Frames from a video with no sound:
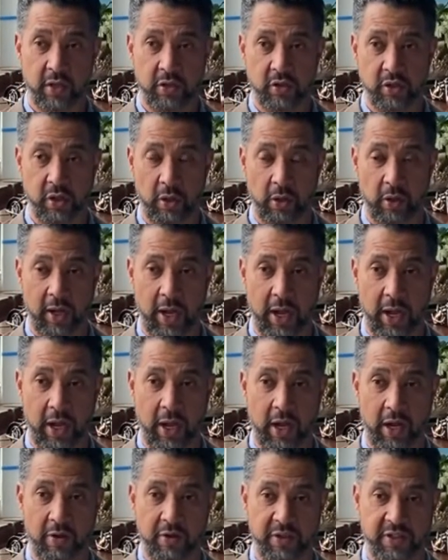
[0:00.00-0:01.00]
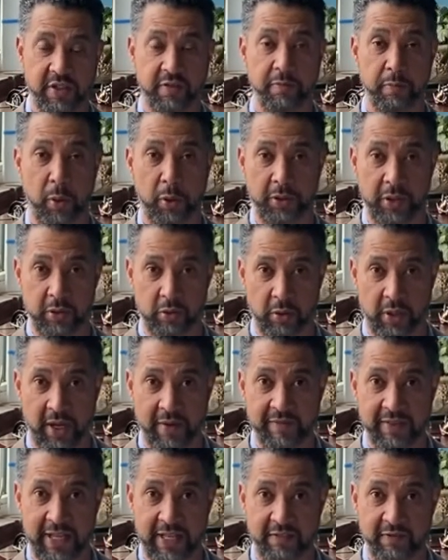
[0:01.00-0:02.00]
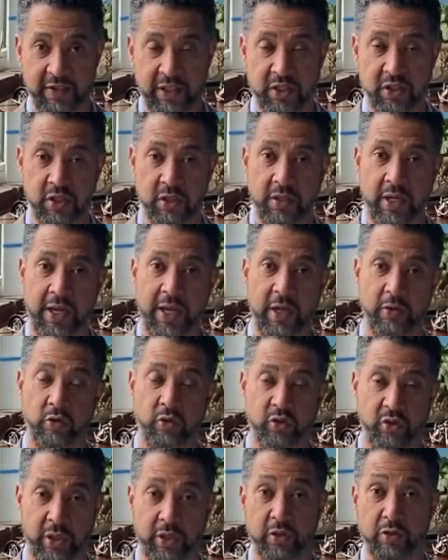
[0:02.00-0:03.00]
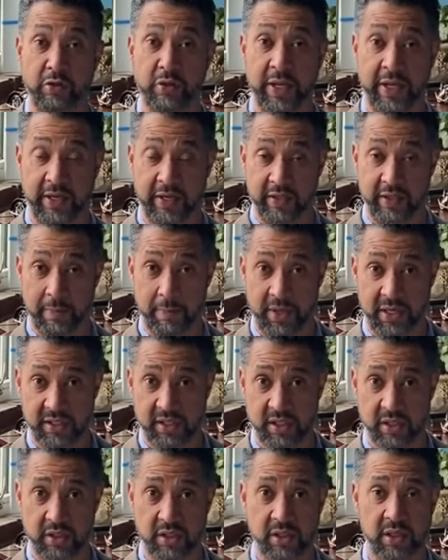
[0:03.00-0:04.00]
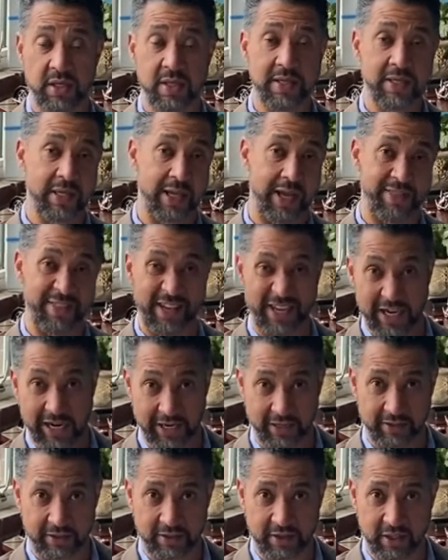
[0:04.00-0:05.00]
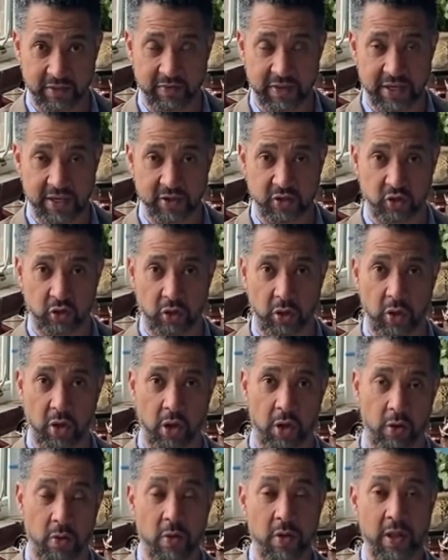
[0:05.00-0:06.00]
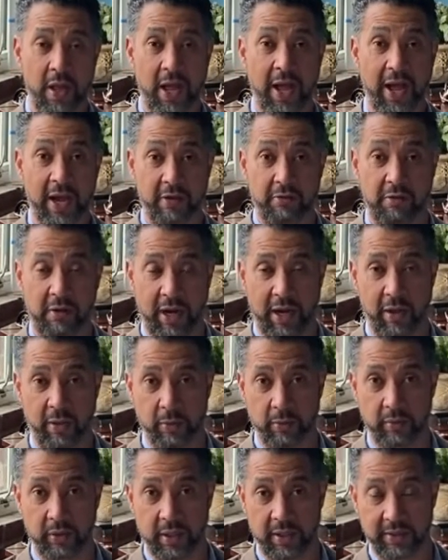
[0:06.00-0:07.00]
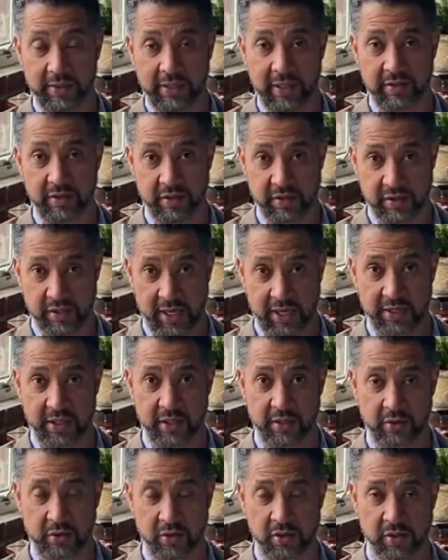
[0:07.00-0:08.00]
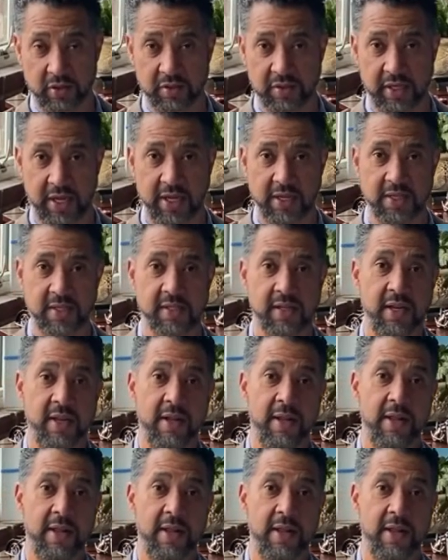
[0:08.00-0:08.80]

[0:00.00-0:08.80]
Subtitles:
So how it's important to have that vision and how to start creating the message and the narrative that needs to go around the desire to success,